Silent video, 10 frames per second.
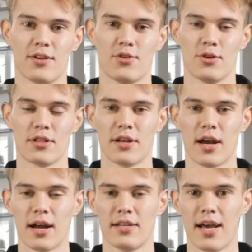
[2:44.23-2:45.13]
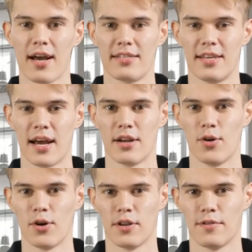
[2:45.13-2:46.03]
Choose the Contacts
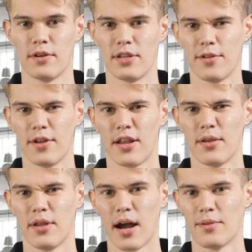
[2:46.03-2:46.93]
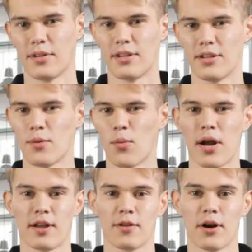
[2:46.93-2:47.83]
category from the available options.
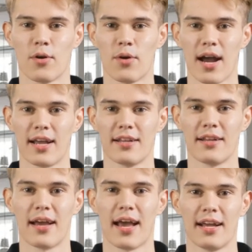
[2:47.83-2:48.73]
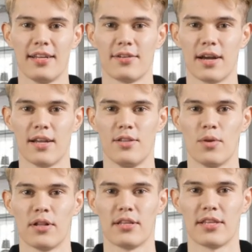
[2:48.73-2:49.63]
Wait for a while. AnyTrans
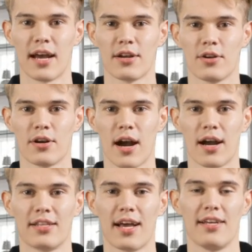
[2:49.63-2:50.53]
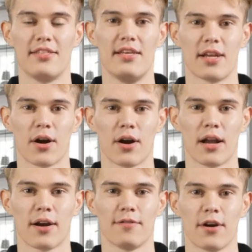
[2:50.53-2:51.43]
will detect your contacts data on
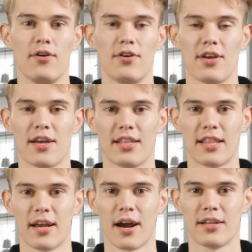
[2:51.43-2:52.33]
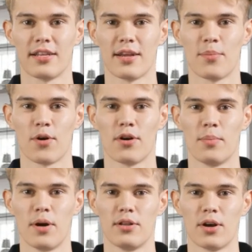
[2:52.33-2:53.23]
iPhone. Click on the
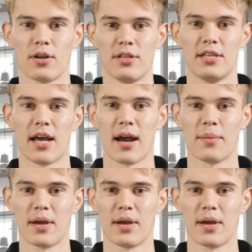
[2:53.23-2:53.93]
Import button on the top